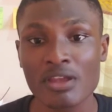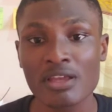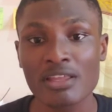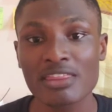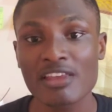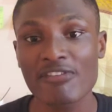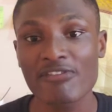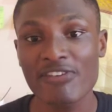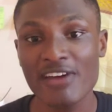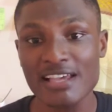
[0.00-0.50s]

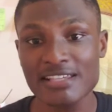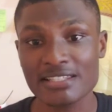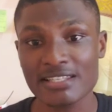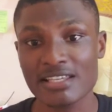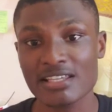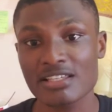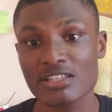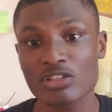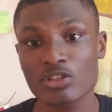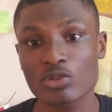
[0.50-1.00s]
The first
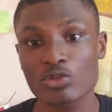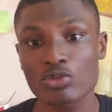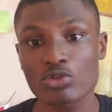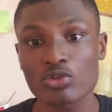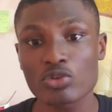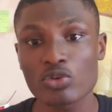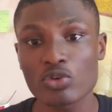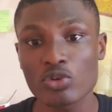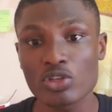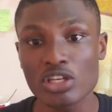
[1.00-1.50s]
is
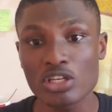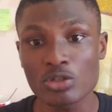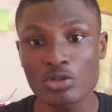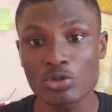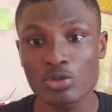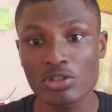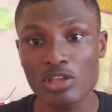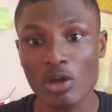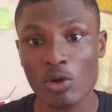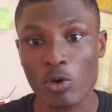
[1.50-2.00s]
you
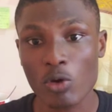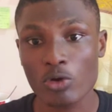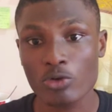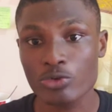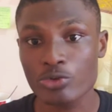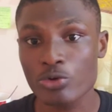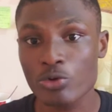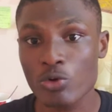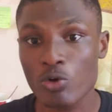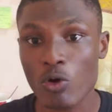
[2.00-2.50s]
need to take
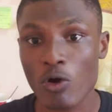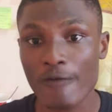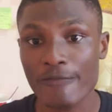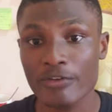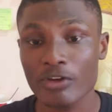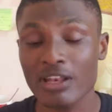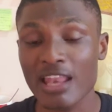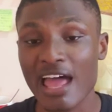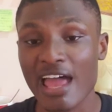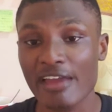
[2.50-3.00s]
control of
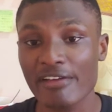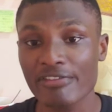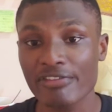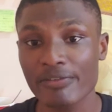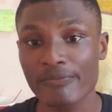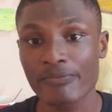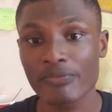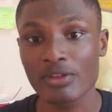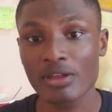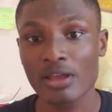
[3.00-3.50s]
your life,
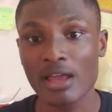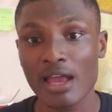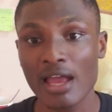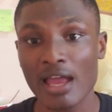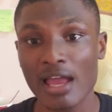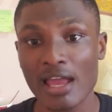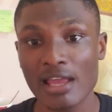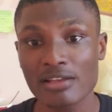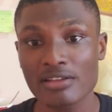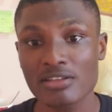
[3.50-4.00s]

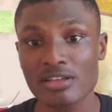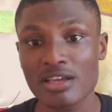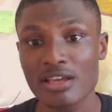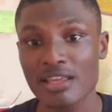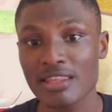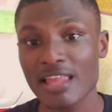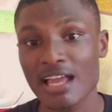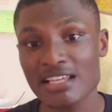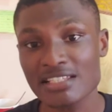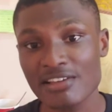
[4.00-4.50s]
and
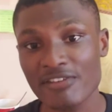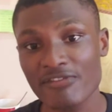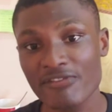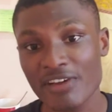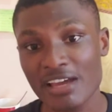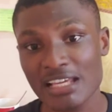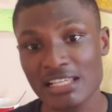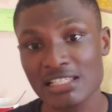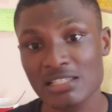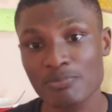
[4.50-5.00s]
that's the
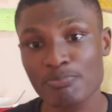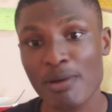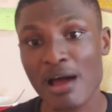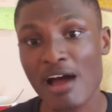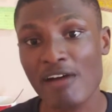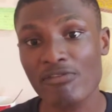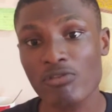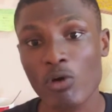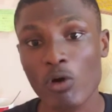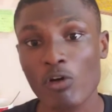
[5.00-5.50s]
first
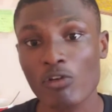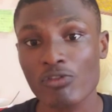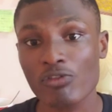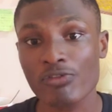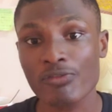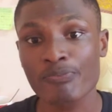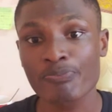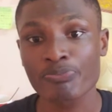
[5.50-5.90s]
path of